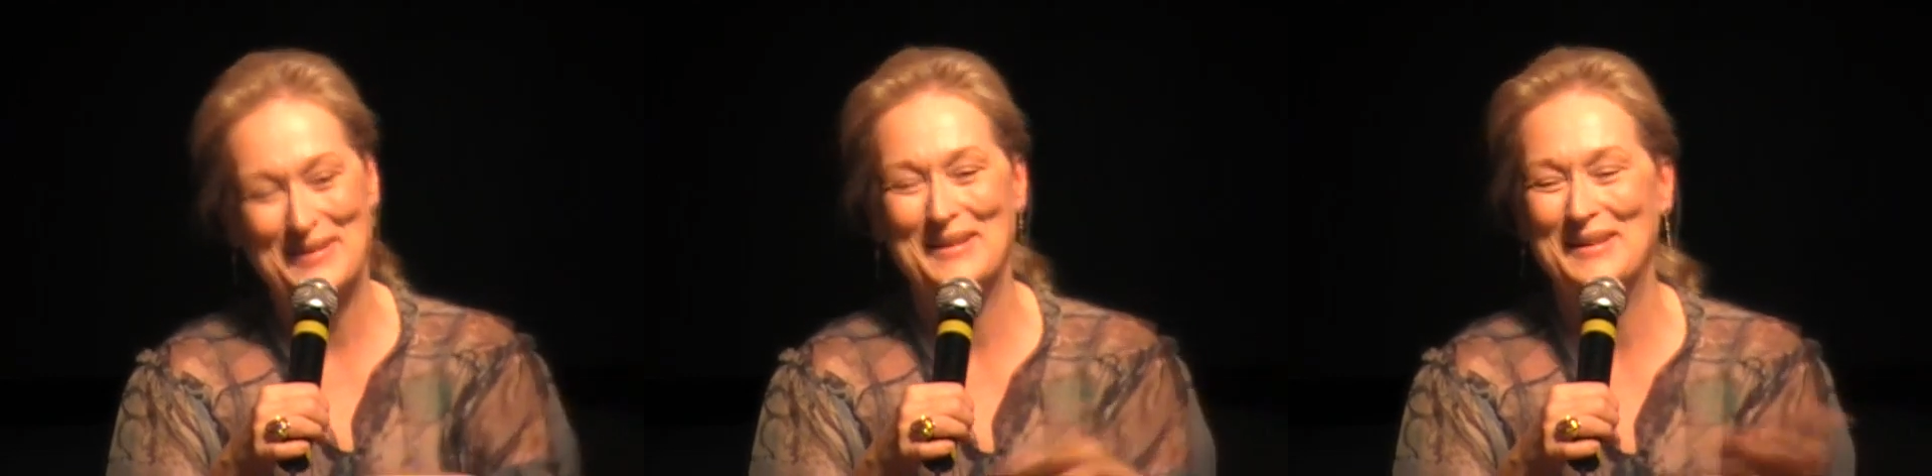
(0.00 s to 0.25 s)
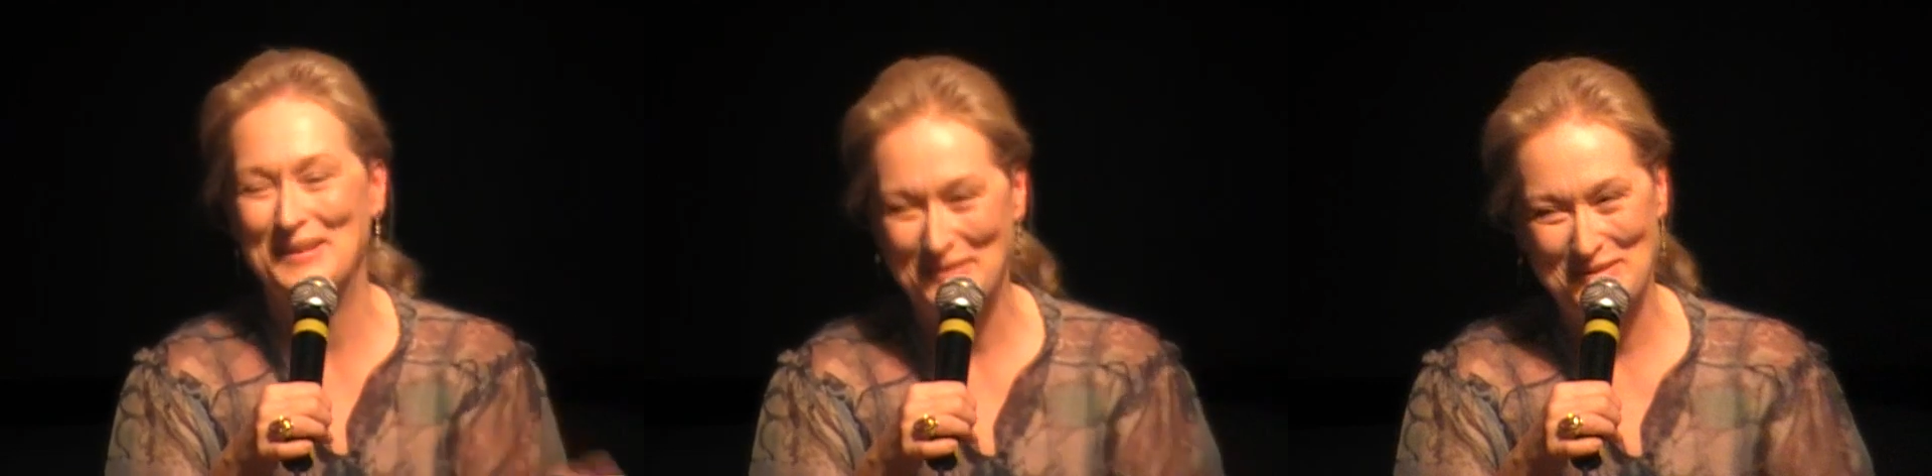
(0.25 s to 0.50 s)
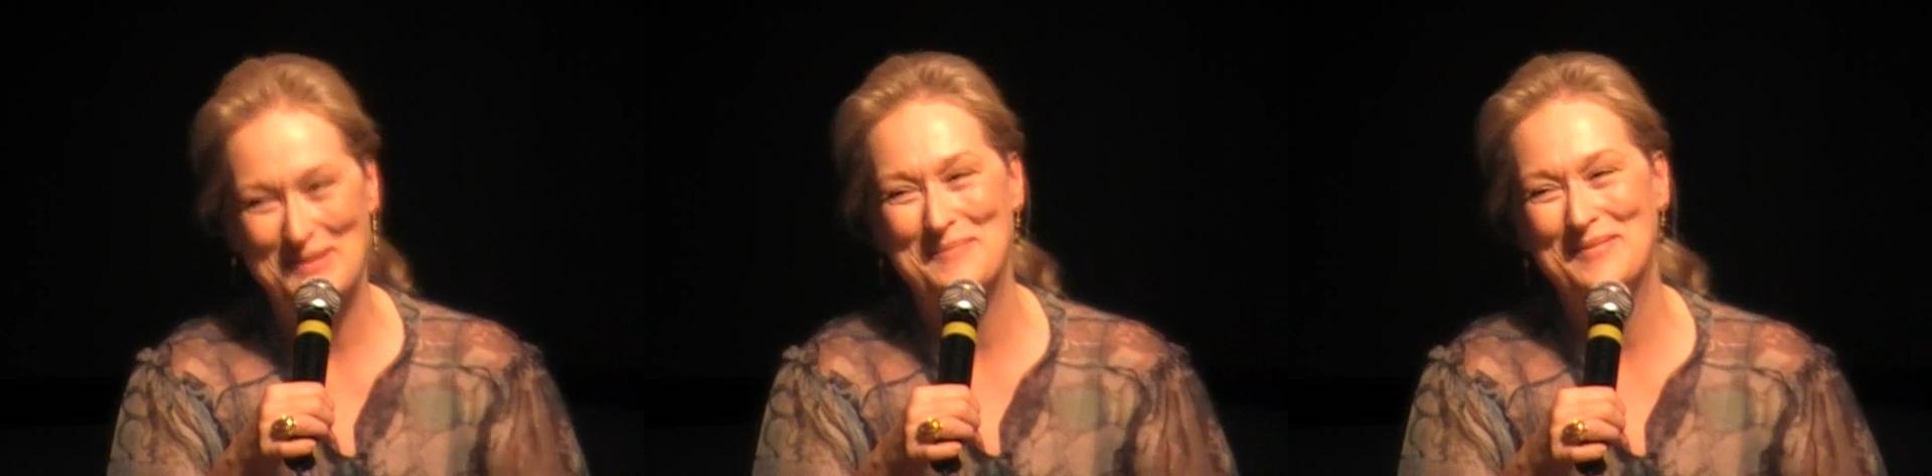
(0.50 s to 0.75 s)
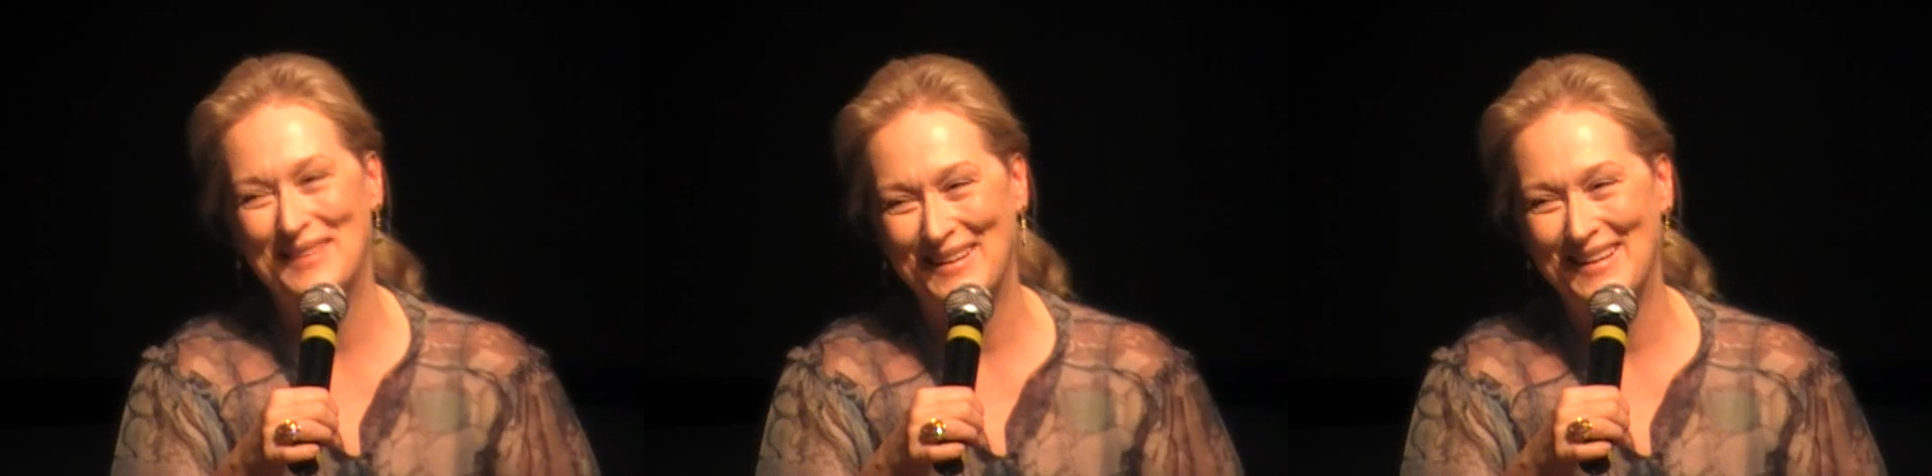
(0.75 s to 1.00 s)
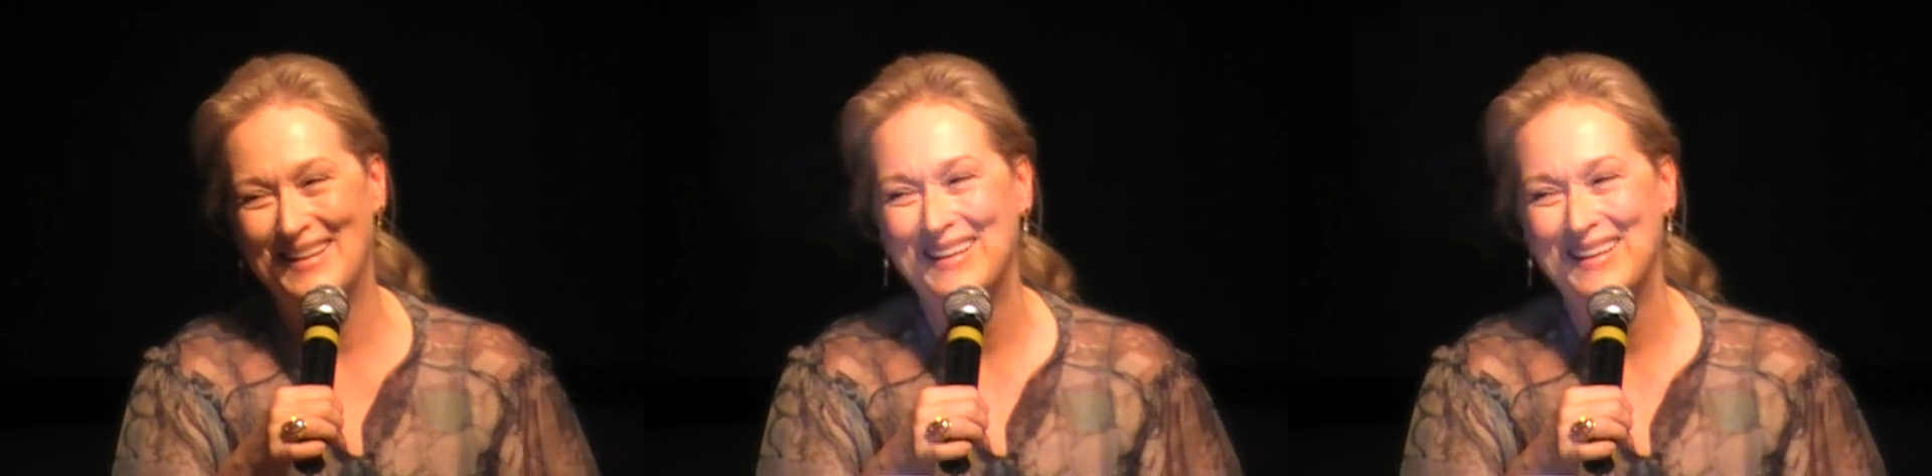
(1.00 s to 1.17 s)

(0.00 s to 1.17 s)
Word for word: written or something.